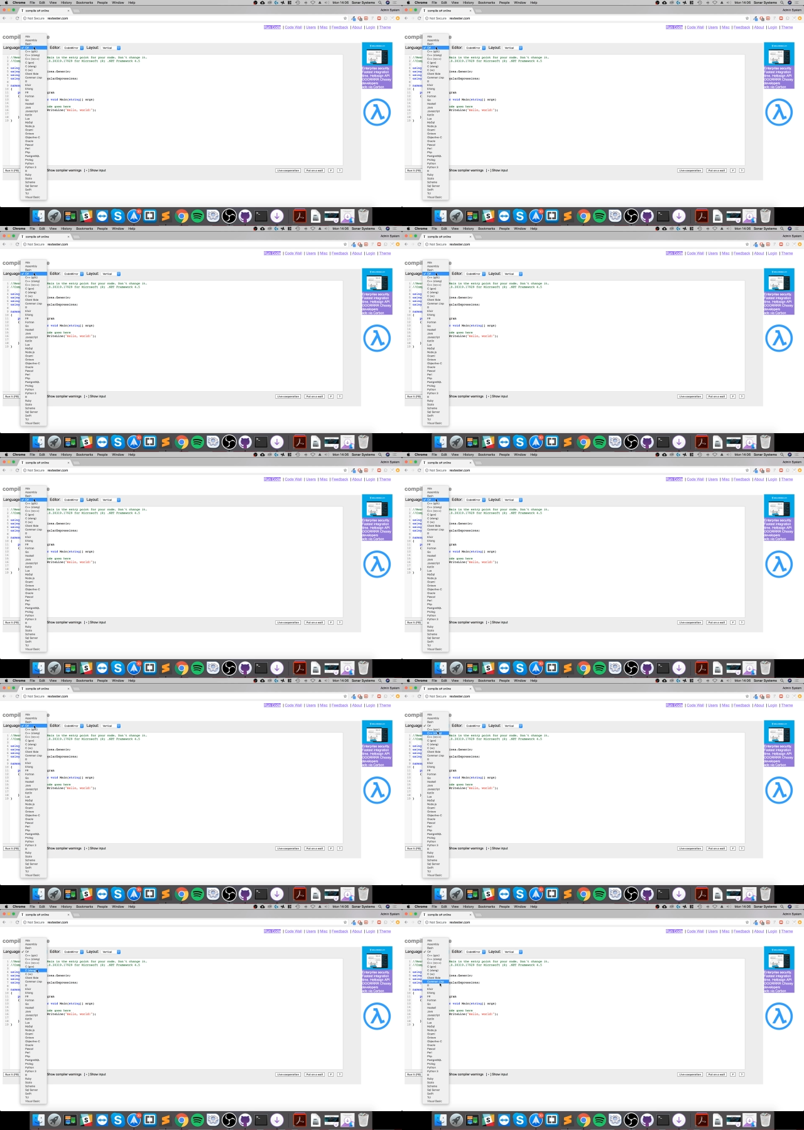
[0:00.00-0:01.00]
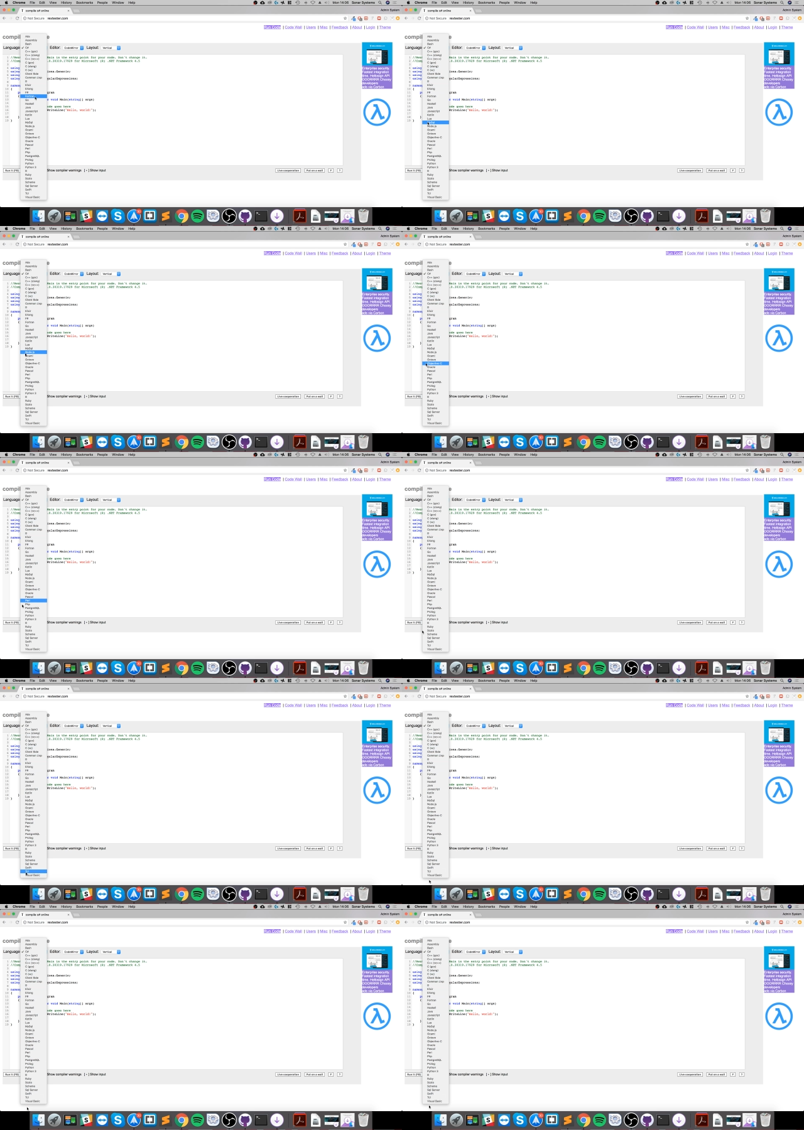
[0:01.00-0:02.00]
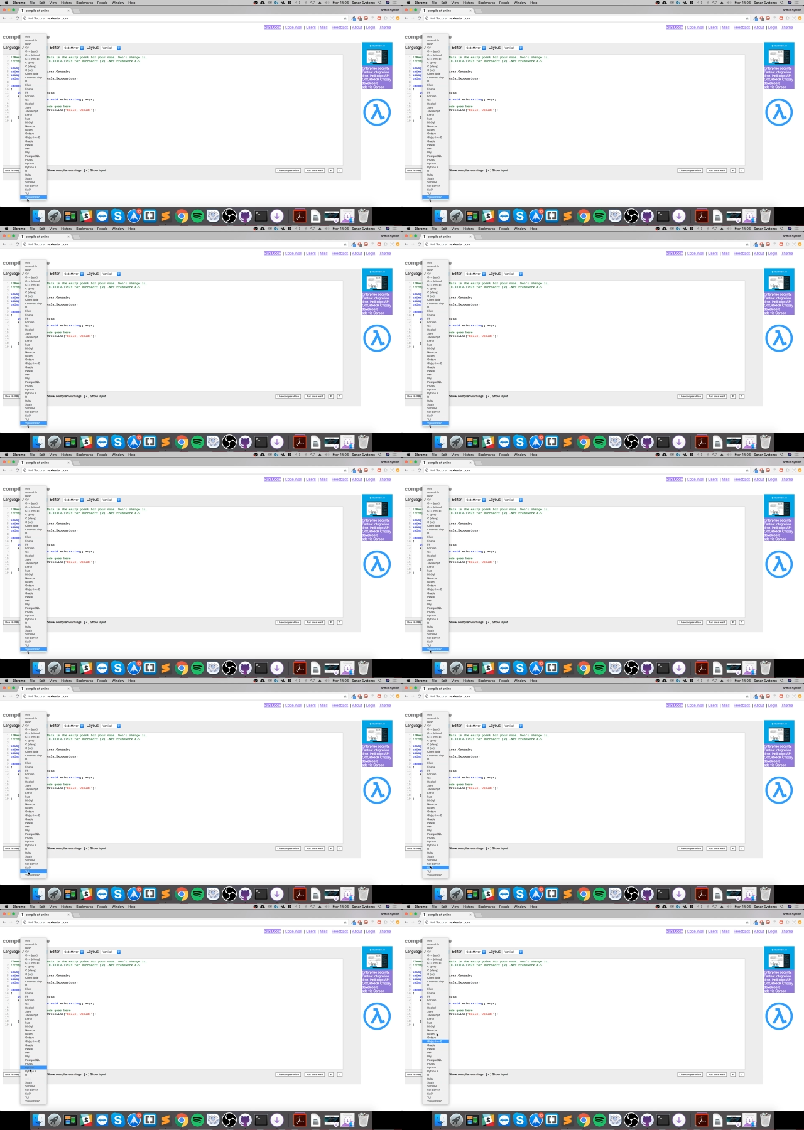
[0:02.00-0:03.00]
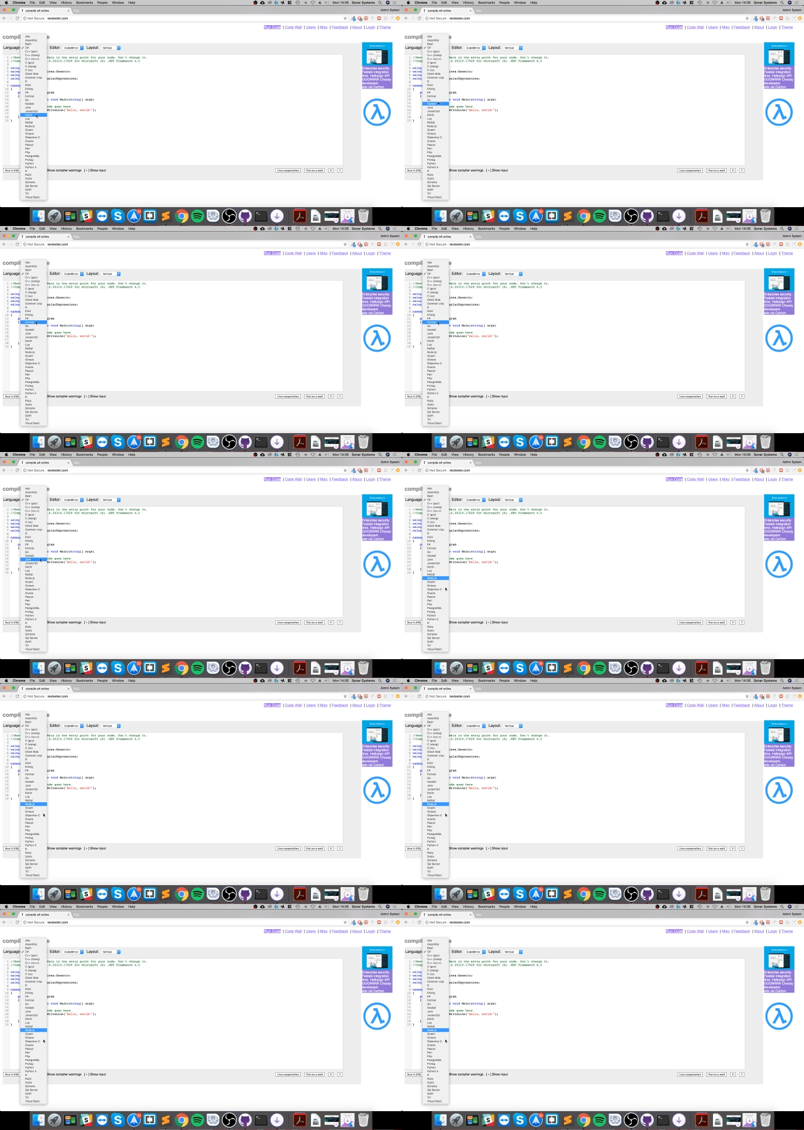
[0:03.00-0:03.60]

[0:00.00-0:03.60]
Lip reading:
No face is visible, so there are no lips to read.